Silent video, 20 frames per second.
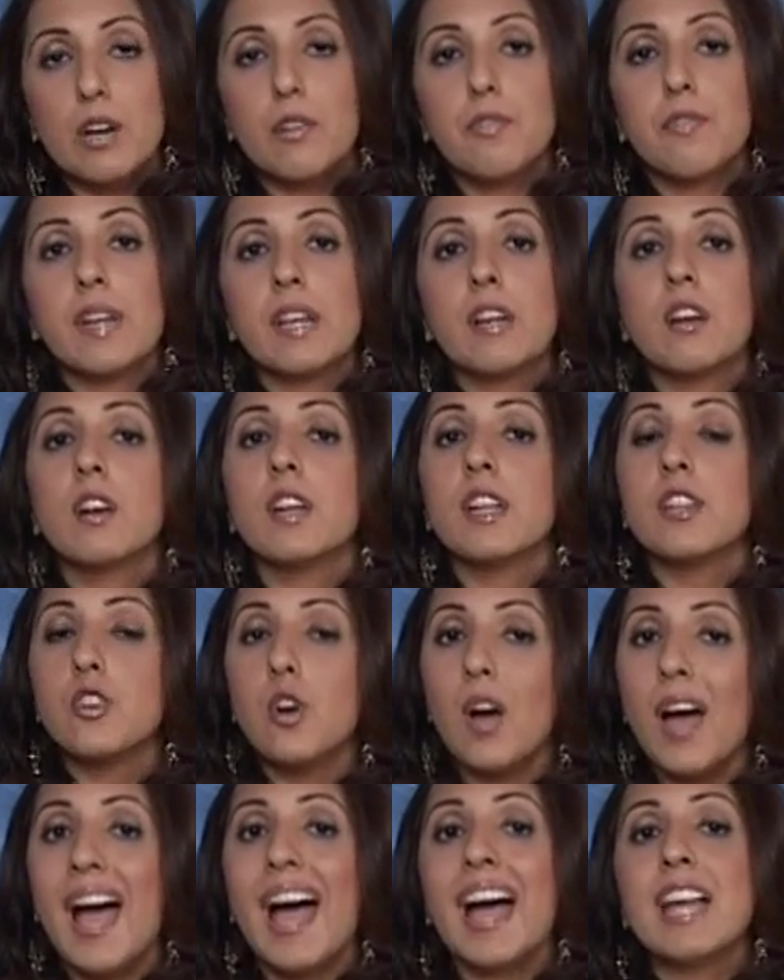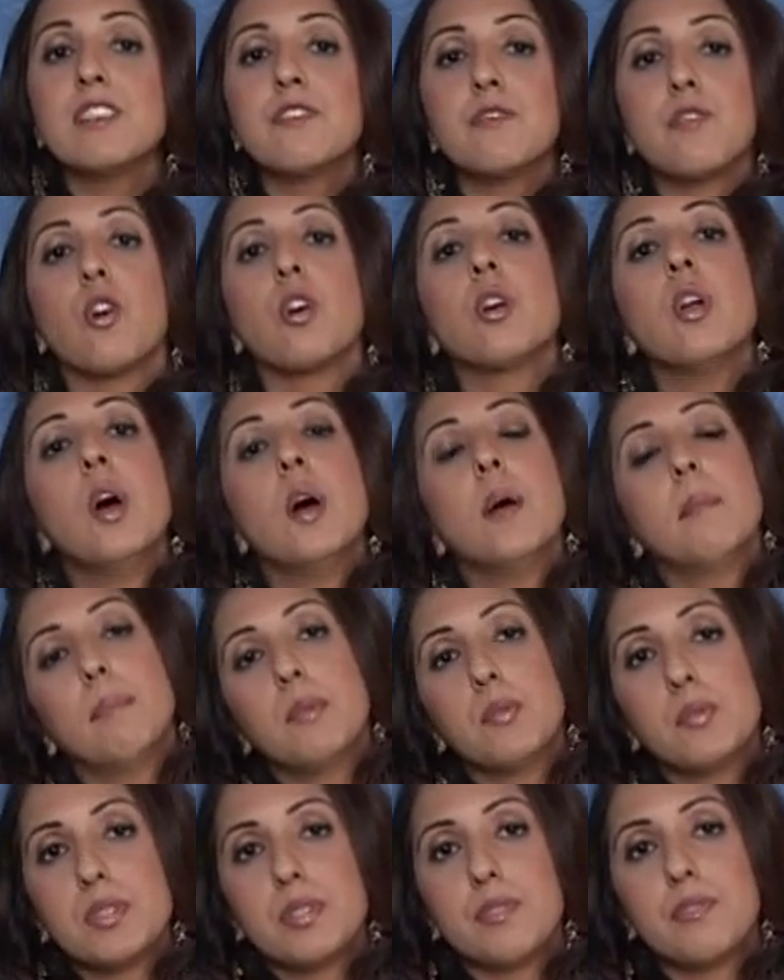finger in your hand for
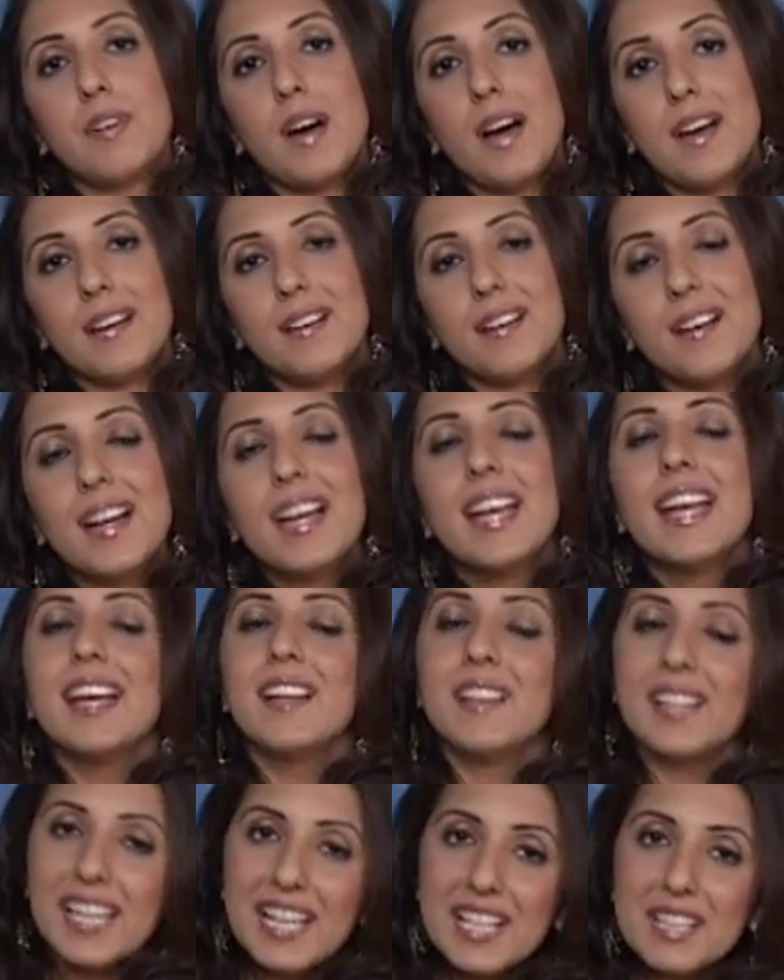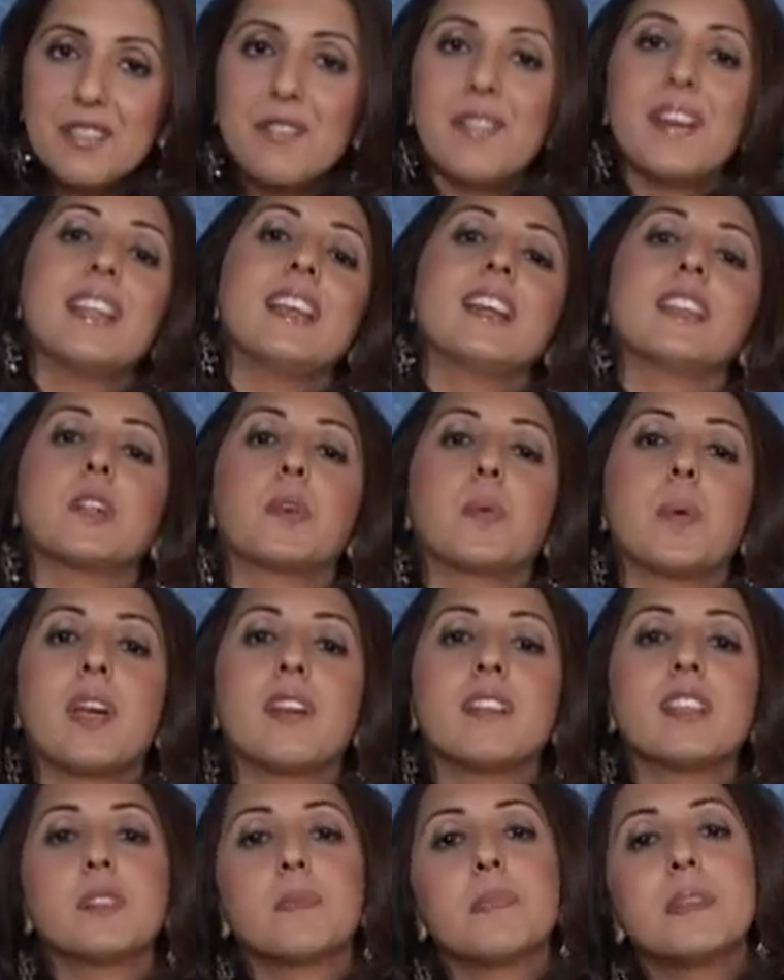blue sapphire. In case of any other
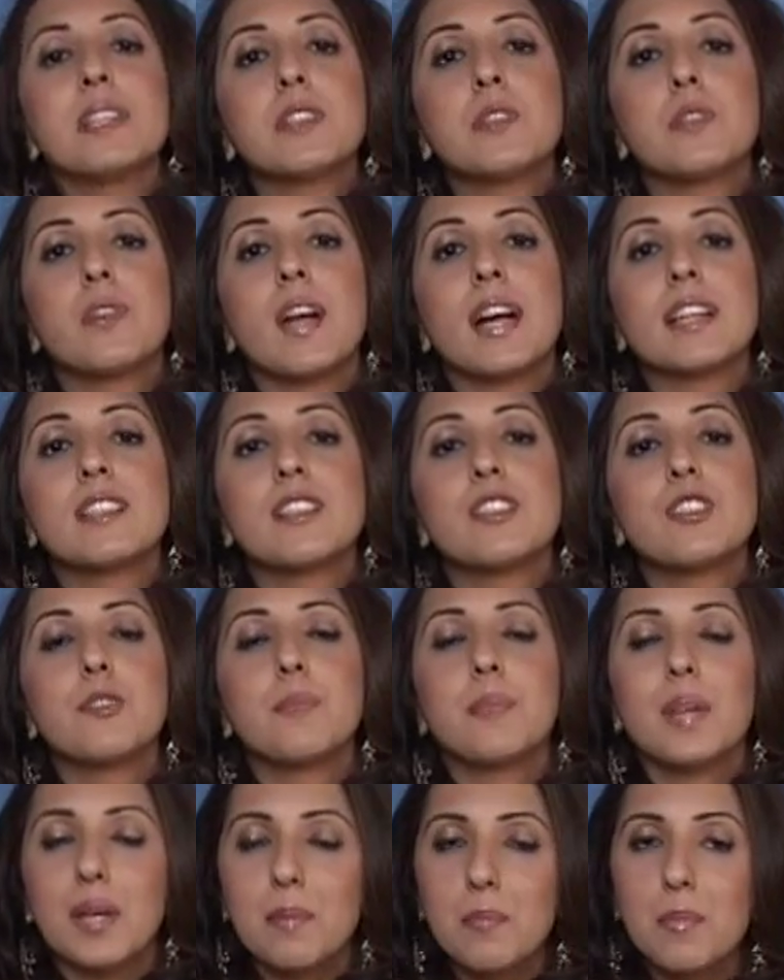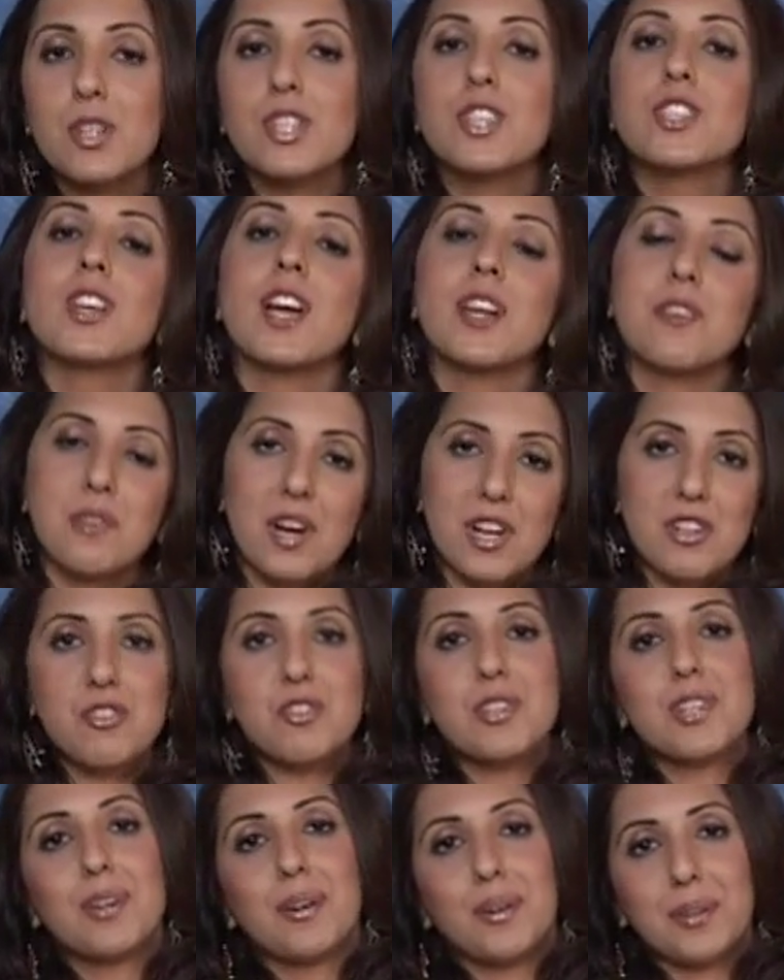queries, please do write in to me at
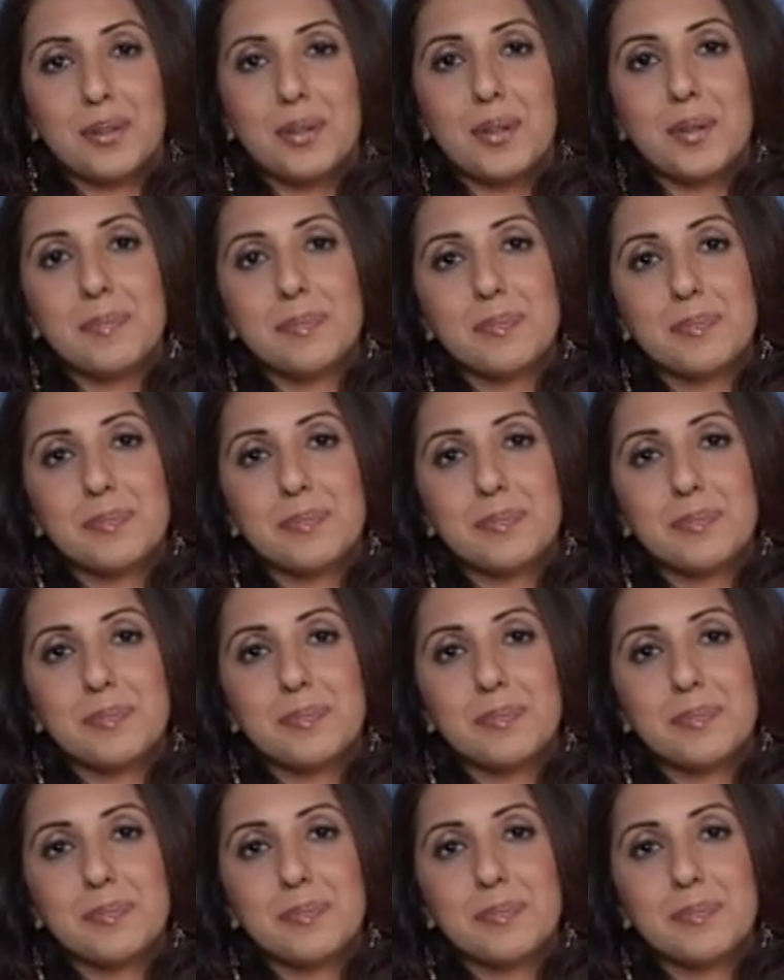munisha@rajshri.com.